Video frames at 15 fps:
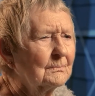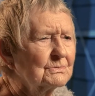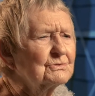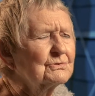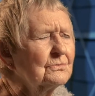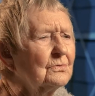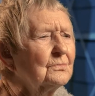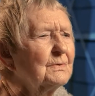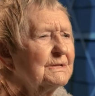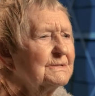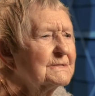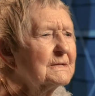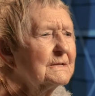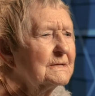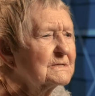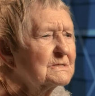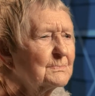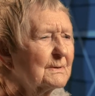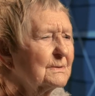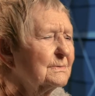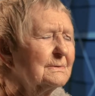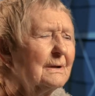I'm sure we
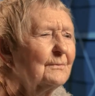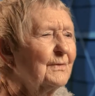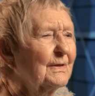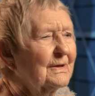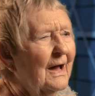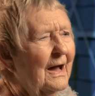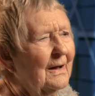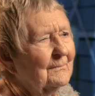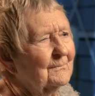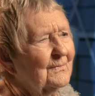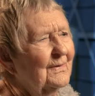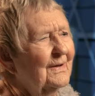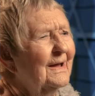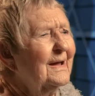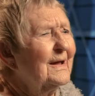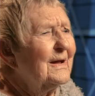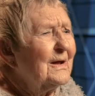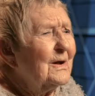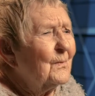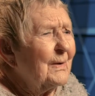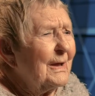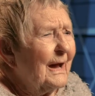did, but nothing happened.
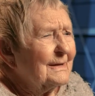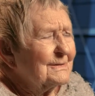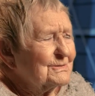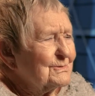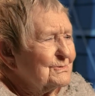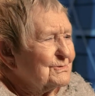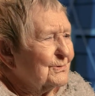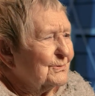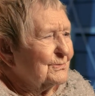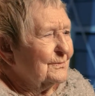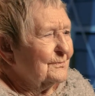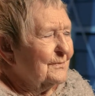We had to sort